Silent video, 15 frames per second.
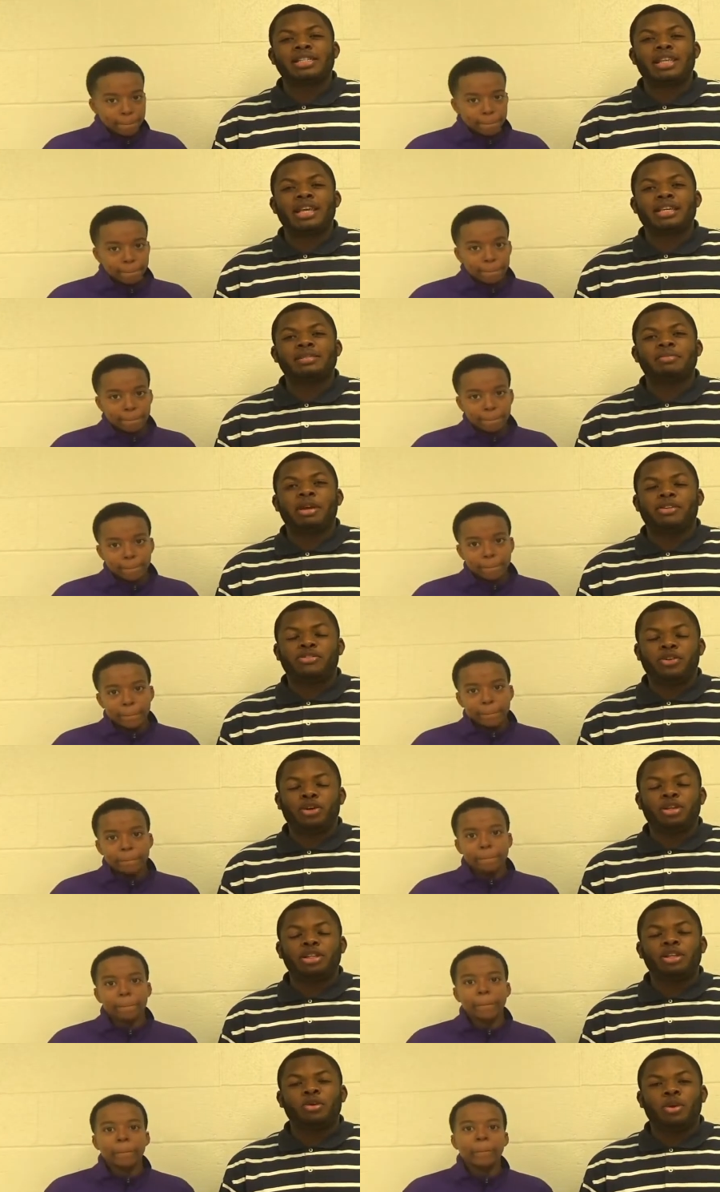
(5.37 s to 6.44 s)
Speaker 1: Stacks
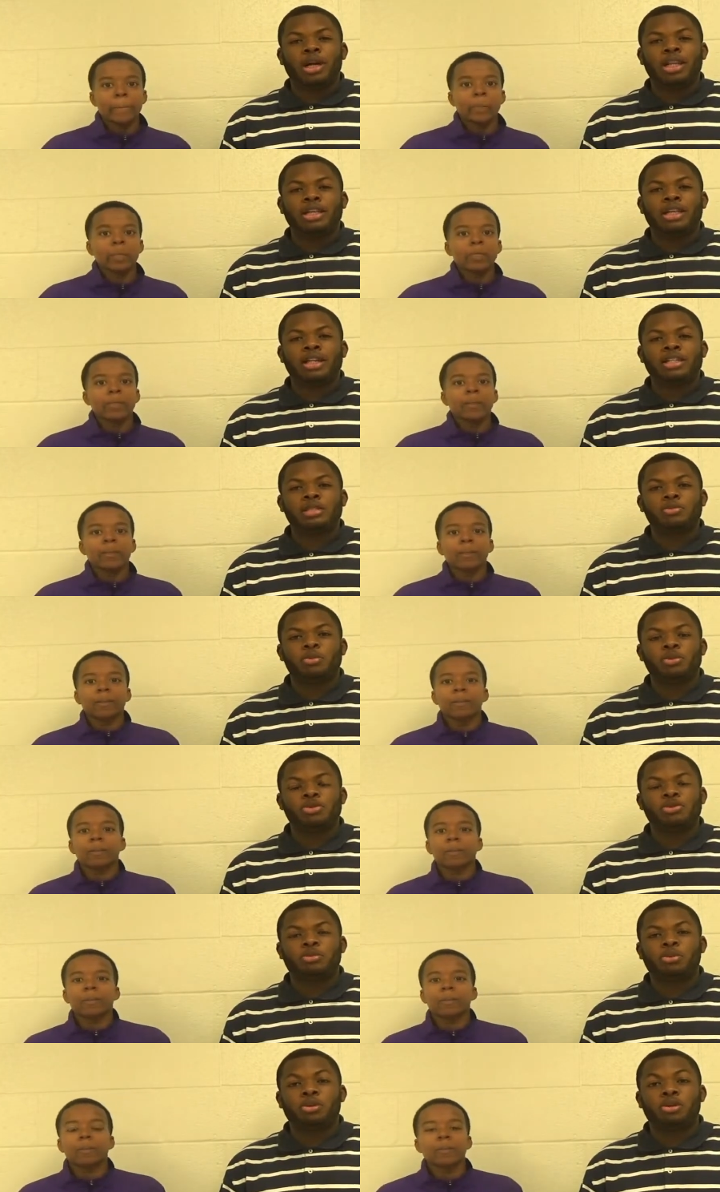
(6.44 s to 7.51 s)
McFarley, your Wiley College
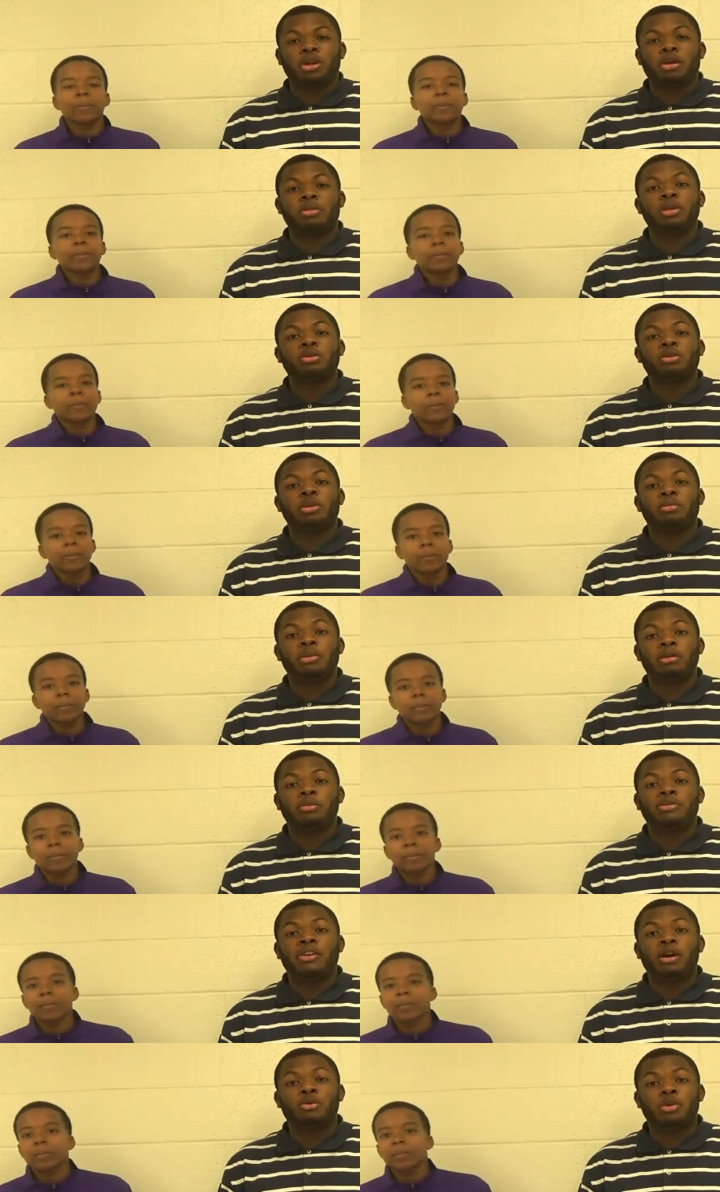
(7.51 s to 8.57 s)
sports reporter. I'm here with a member
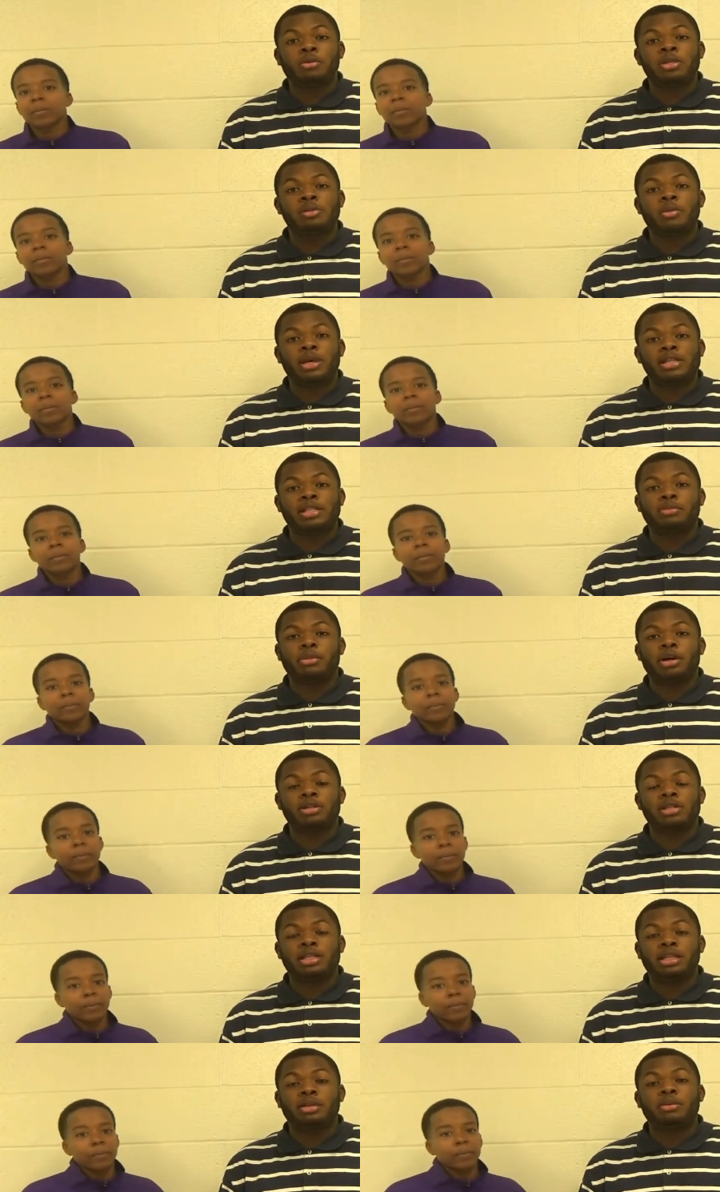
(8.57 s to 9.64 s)
of our women's
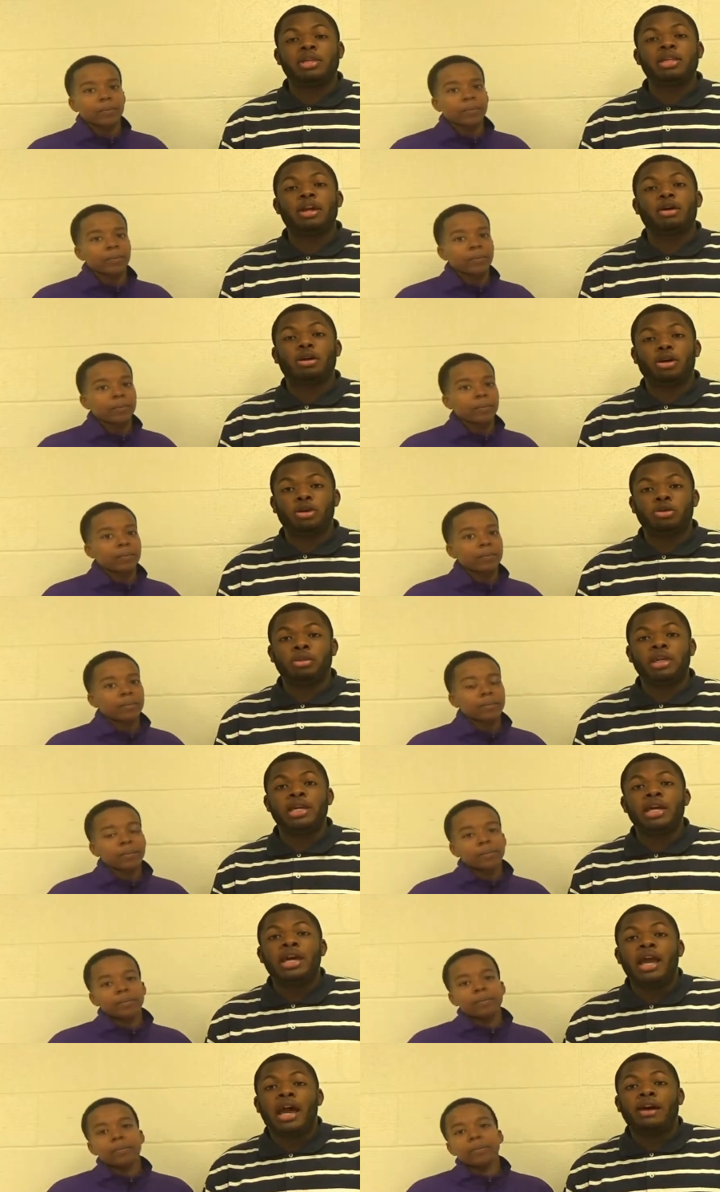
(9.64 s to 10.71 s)
basketball team, Kiera Oby,
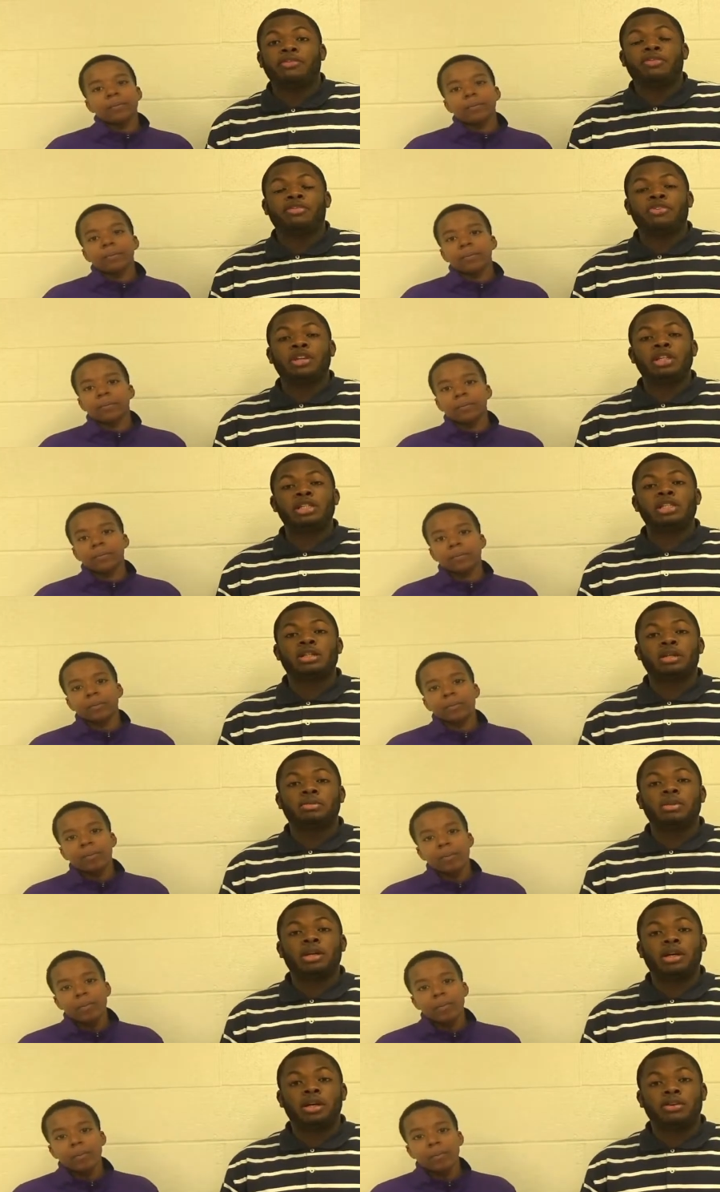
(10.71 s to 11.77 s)
after finishing
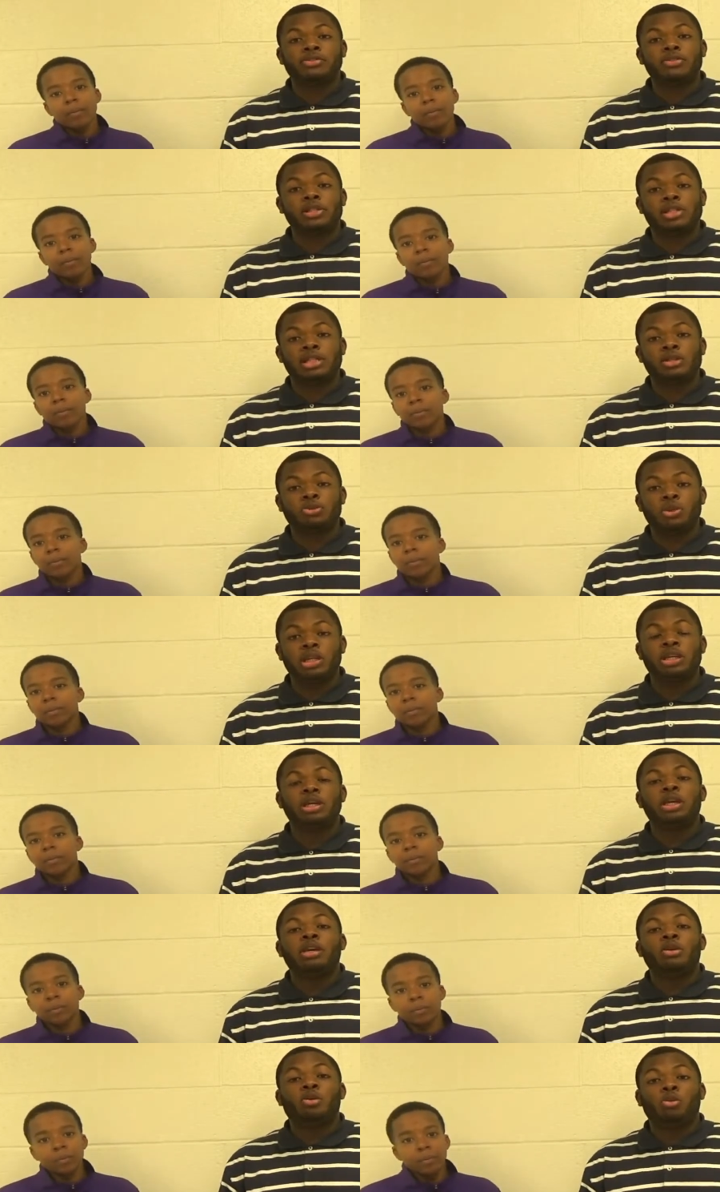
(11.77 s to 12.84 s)
up the conference this week,
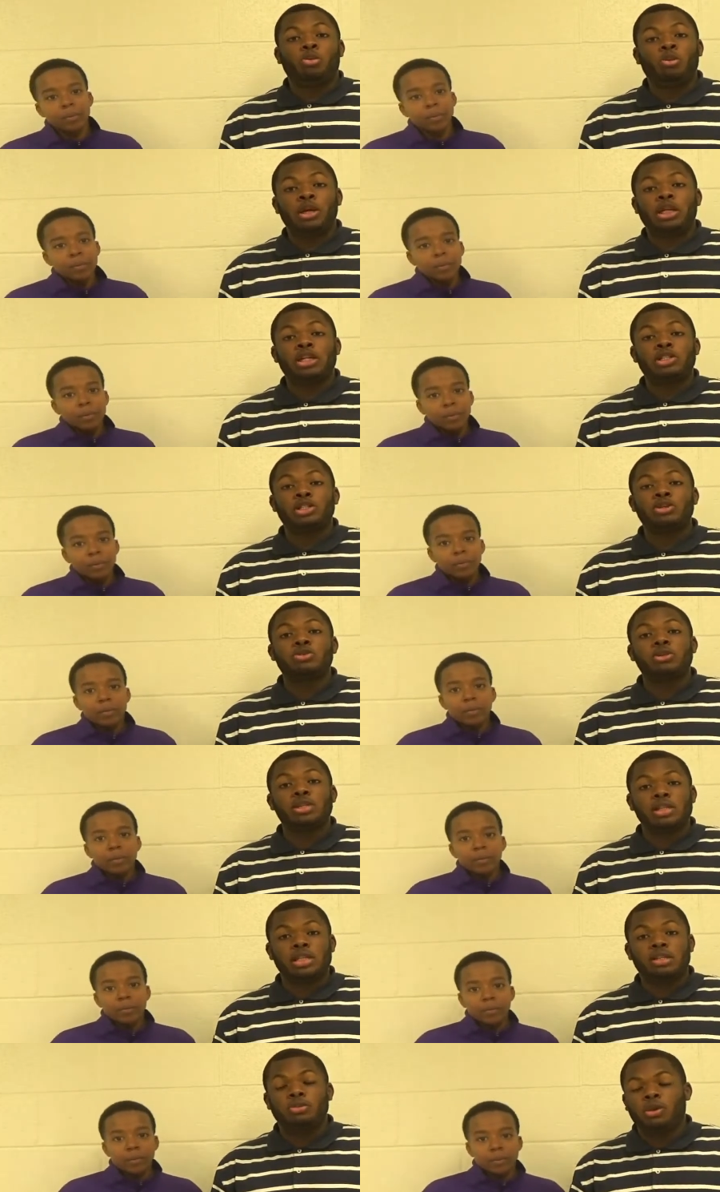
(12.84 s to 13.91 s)
winning 2 to
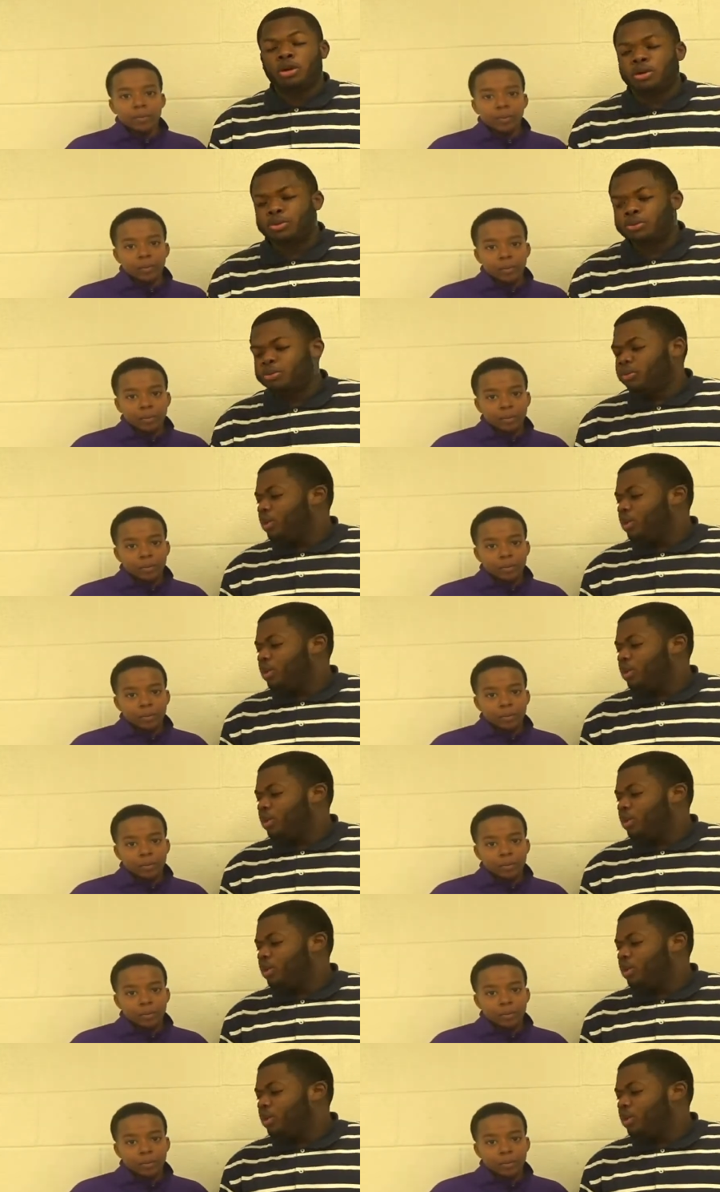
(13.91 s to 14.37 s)
0.